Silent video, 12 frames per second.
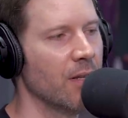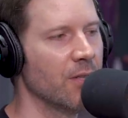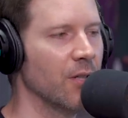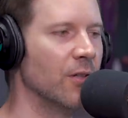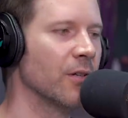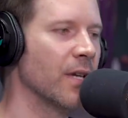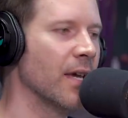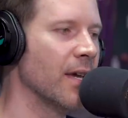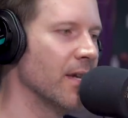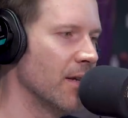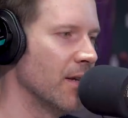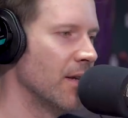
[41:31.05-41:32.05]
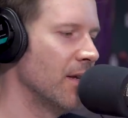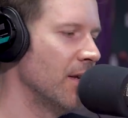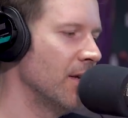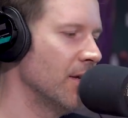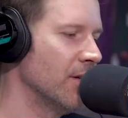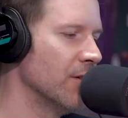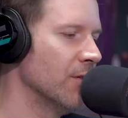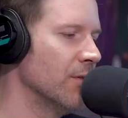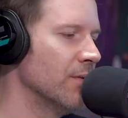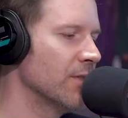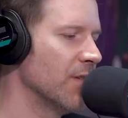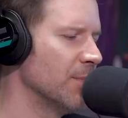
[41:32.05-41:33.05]
to look at, you
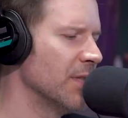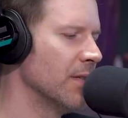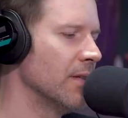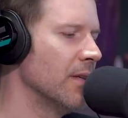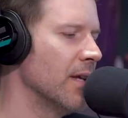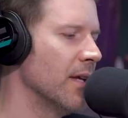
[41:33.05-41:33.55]
know, something.